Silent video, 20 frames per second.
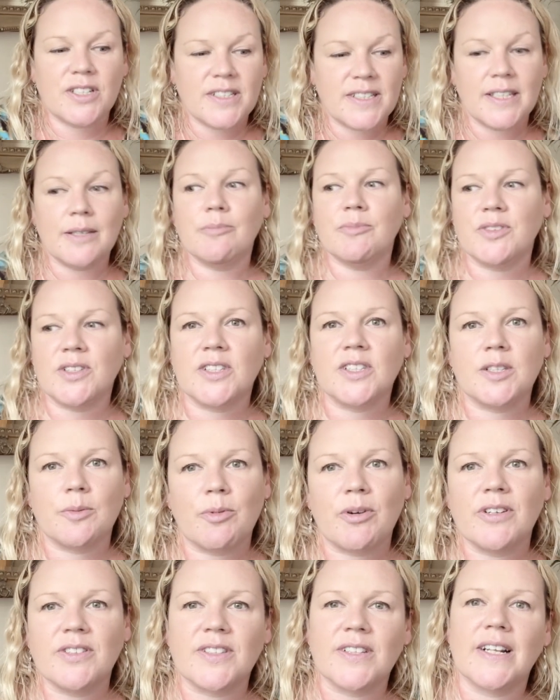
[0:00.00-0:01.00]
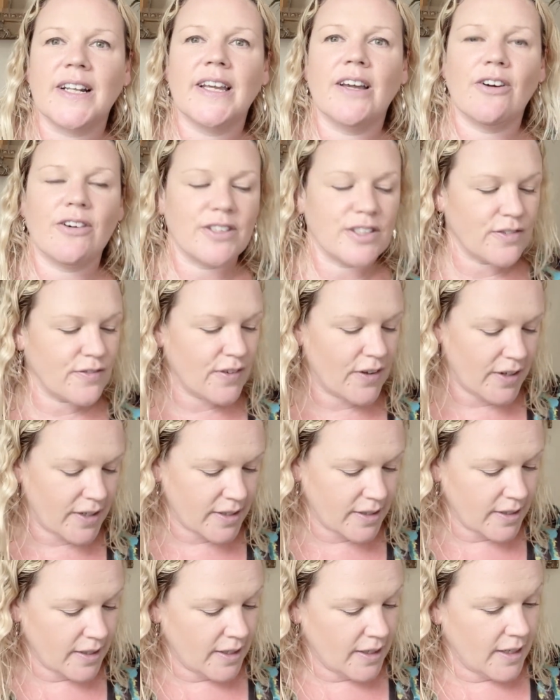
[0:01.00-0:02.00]
seems is surprisingly hard to find.
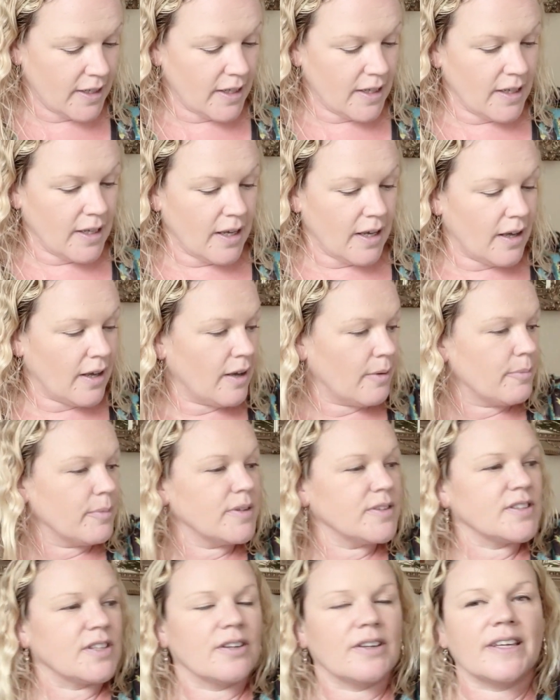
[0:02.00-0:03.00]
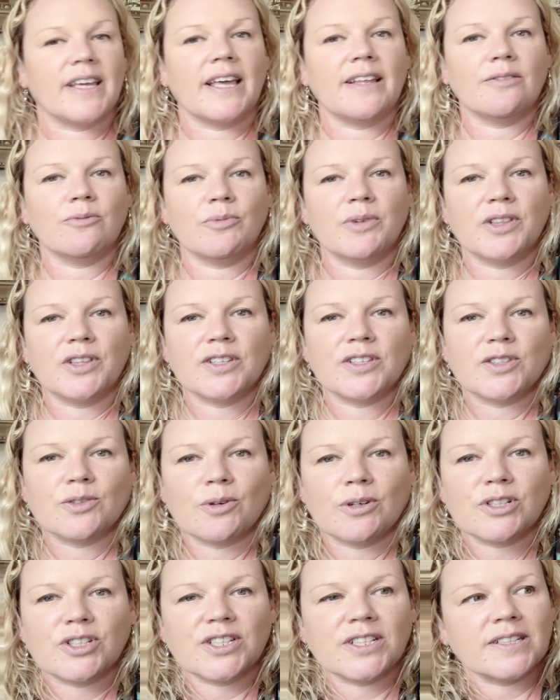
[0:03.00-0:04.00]
So again, with the
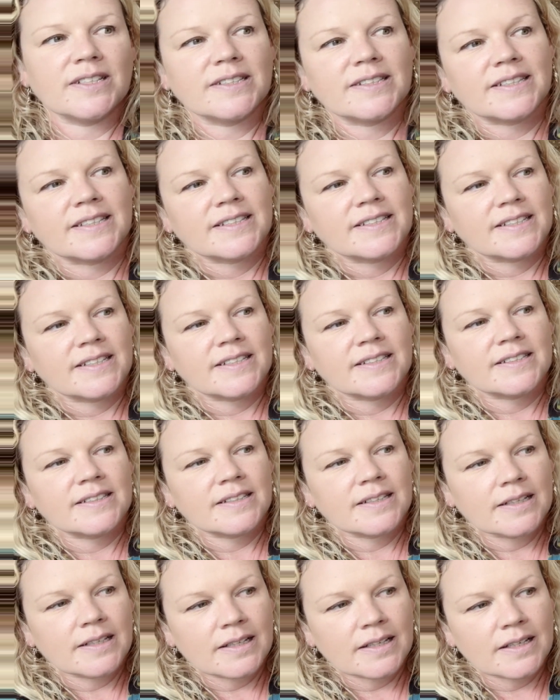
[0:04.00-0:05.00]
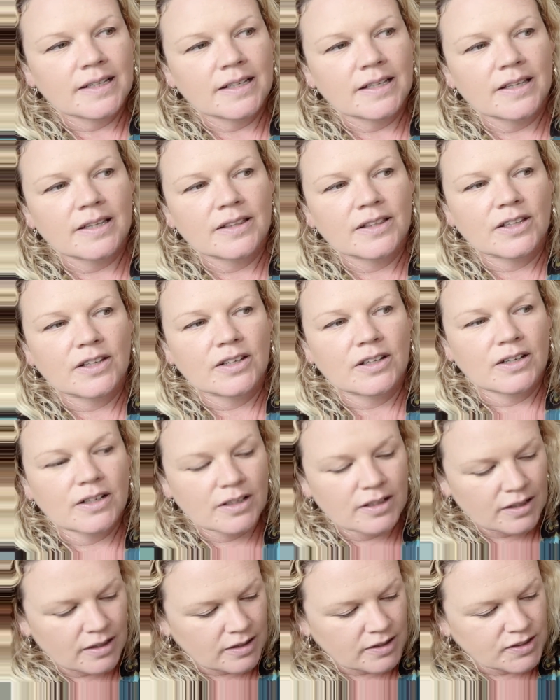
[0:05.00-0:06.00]
swatches, this is
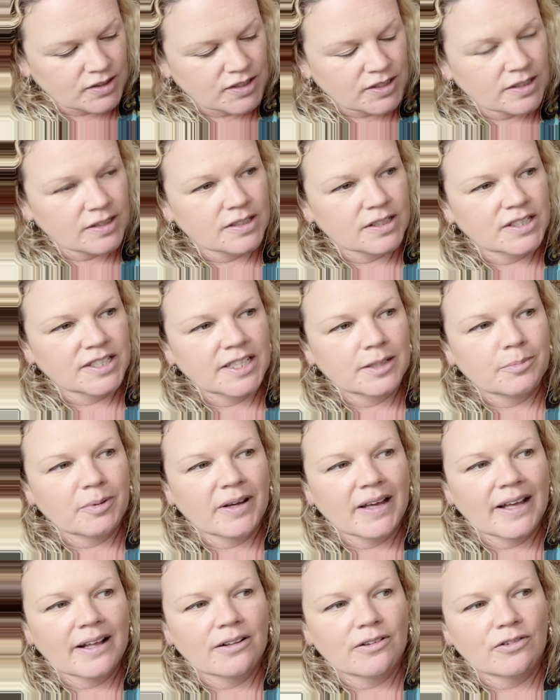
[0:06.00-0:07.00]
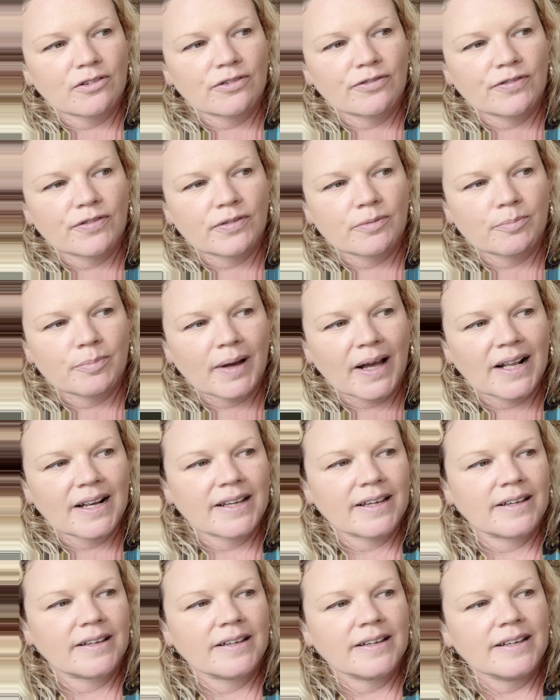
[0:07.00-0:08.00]
the cheaper e.l.f.
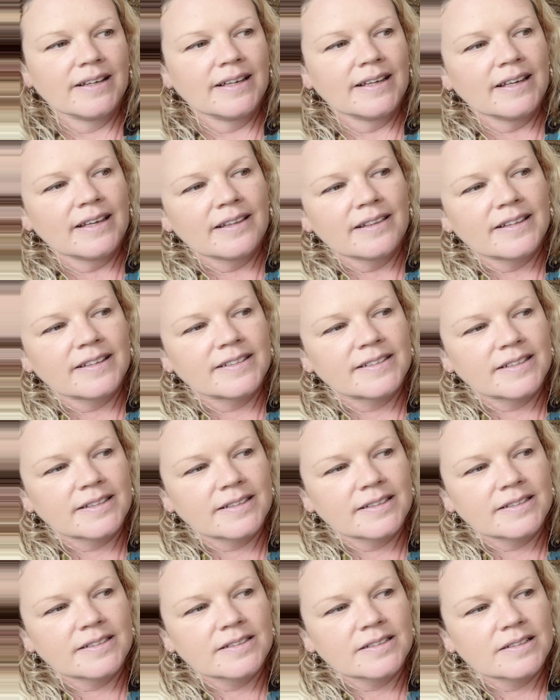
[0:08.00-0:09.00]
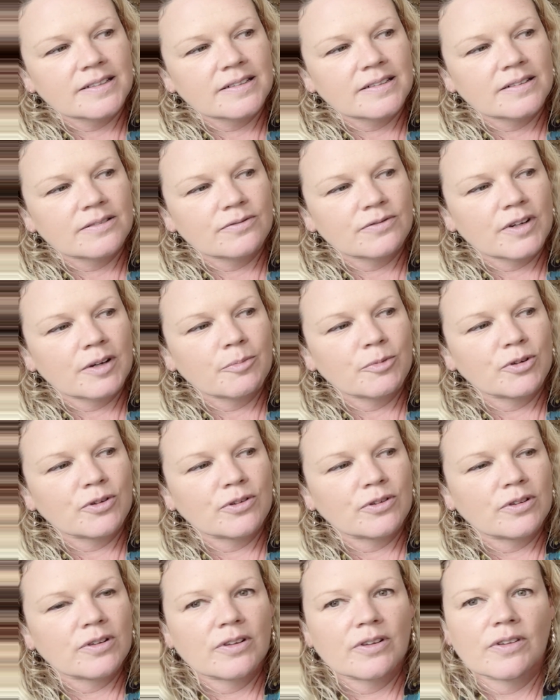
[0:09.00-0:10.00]
palette, this is
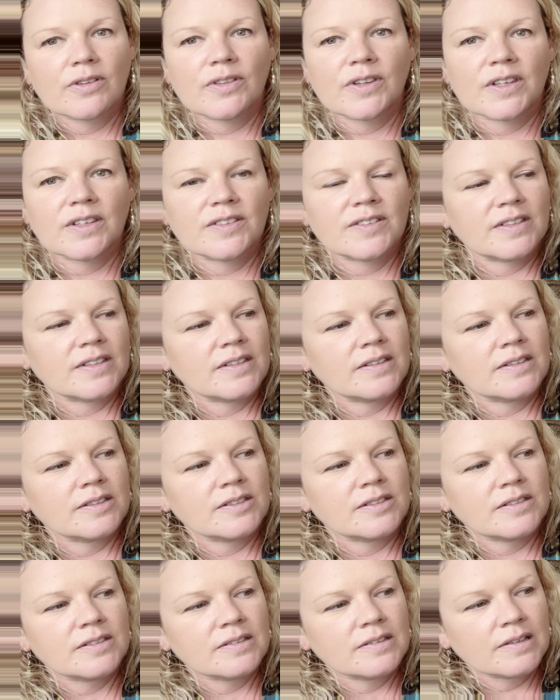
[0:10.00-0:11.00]
Rimmel, this is